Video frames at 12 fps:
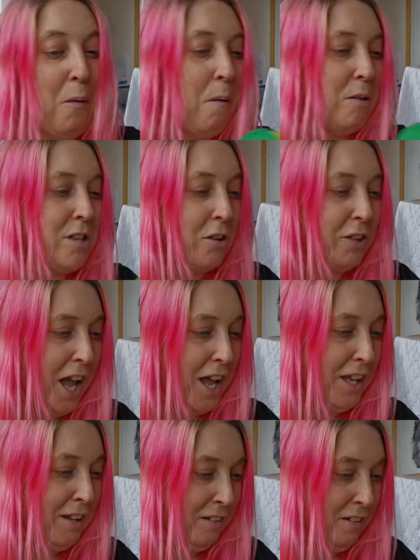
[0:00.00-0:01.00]
it's
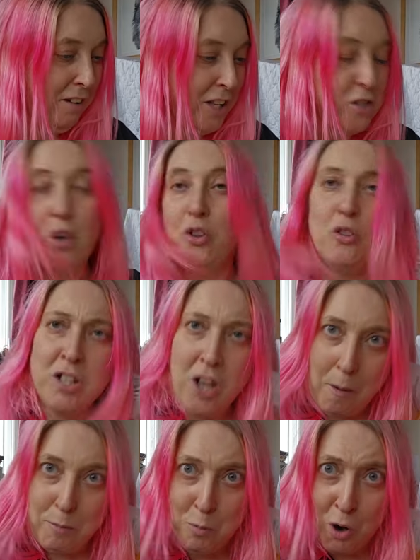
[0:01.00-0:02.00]
okay, it's got three
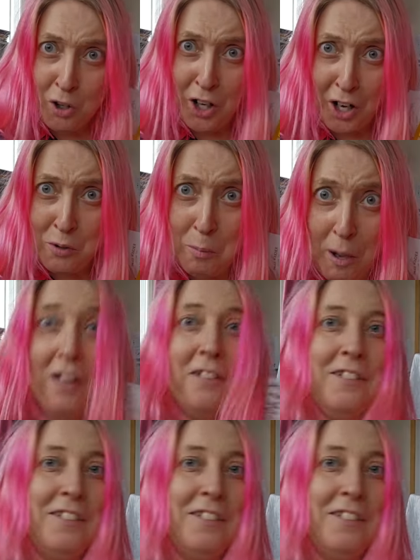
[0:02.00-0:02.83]
times more Canuba.